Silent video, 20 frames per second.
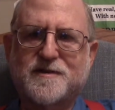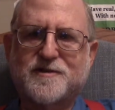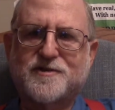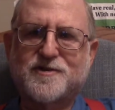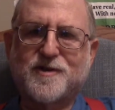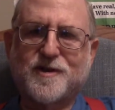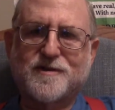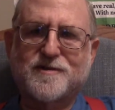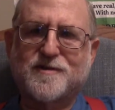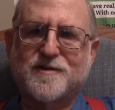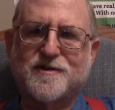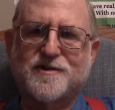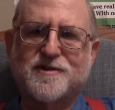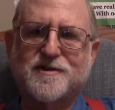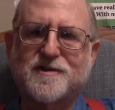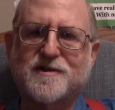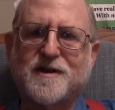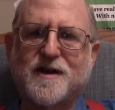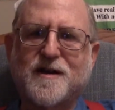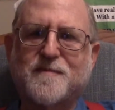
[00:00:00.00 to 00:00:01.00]
children
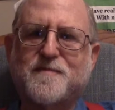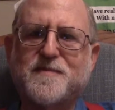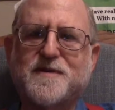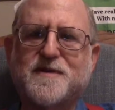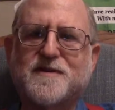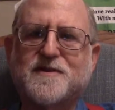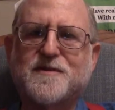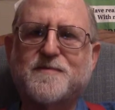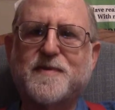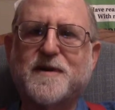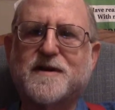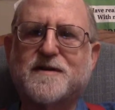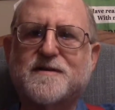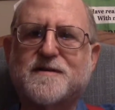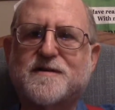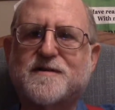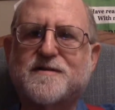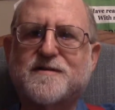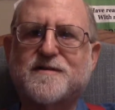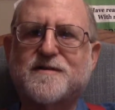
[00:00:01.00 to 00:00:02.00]
should not be
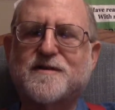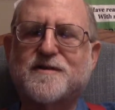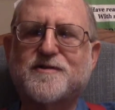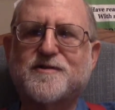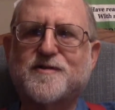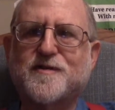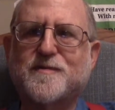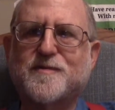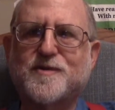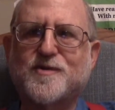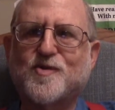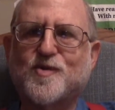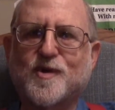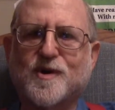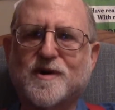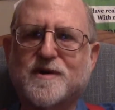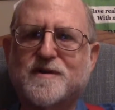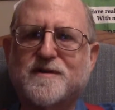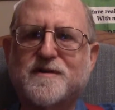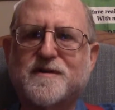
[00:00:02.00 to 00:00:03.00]
expected to contribute
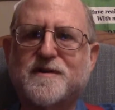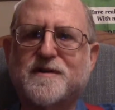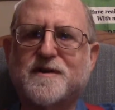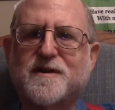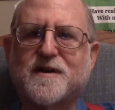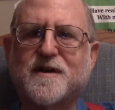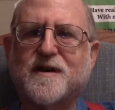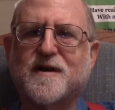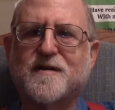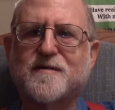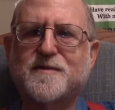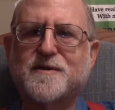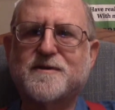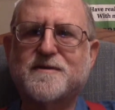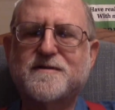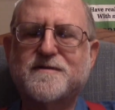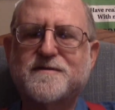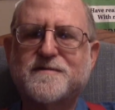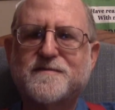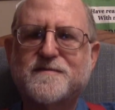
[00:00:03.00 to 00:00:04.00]
work to the
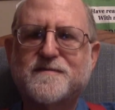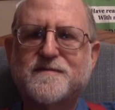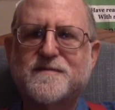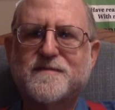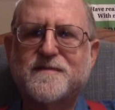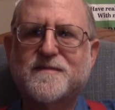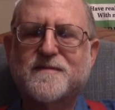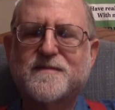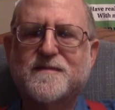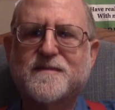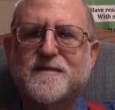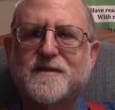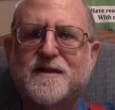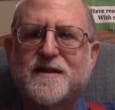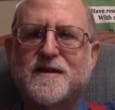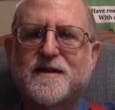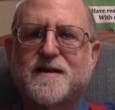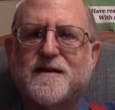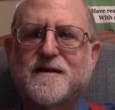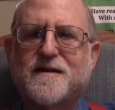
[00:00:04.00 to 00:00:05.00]
economy.
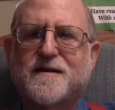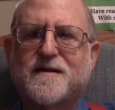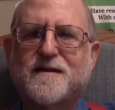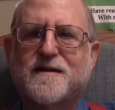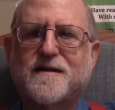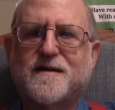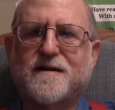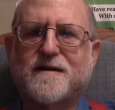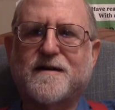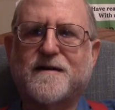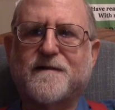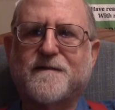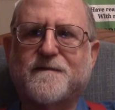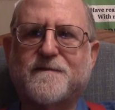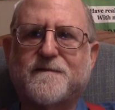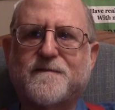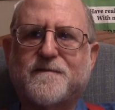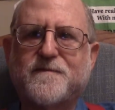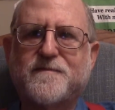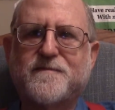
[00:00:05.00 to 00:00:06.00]

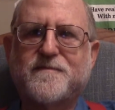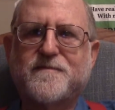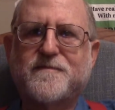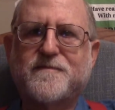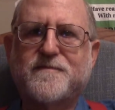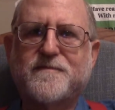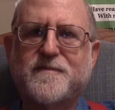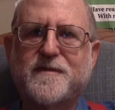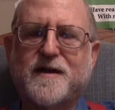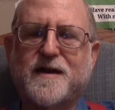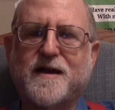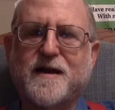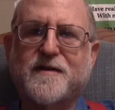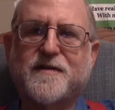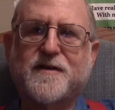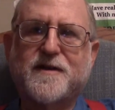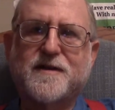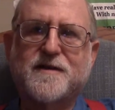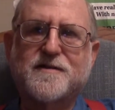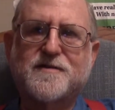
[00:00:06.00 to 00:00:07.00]
I
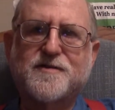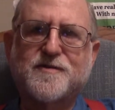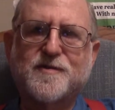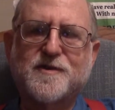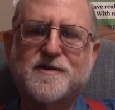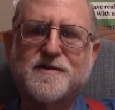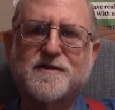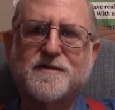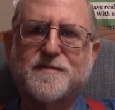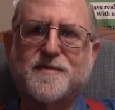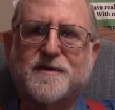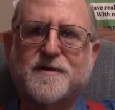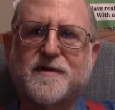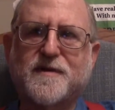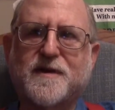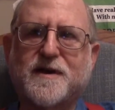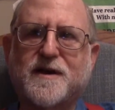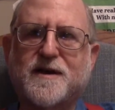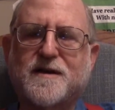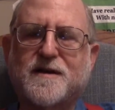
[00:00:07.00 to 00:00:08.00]
think it's reasonable
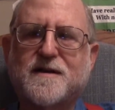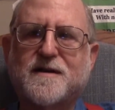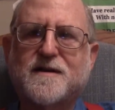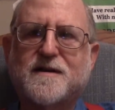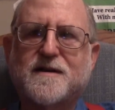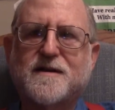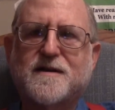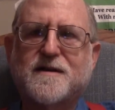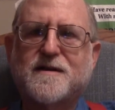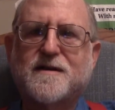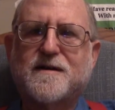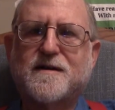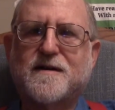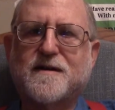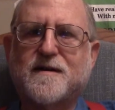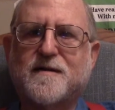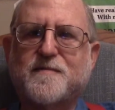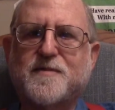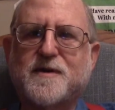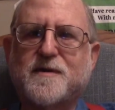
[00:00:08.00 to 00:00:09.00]
that
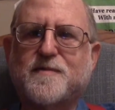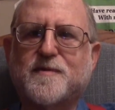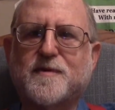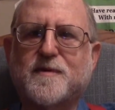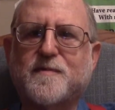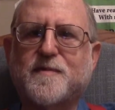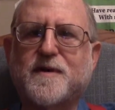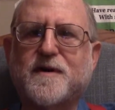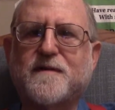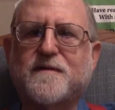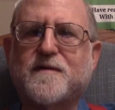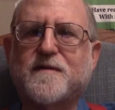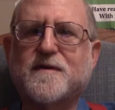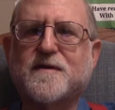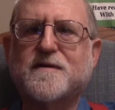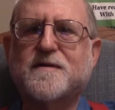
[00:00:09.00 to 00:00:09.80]
people above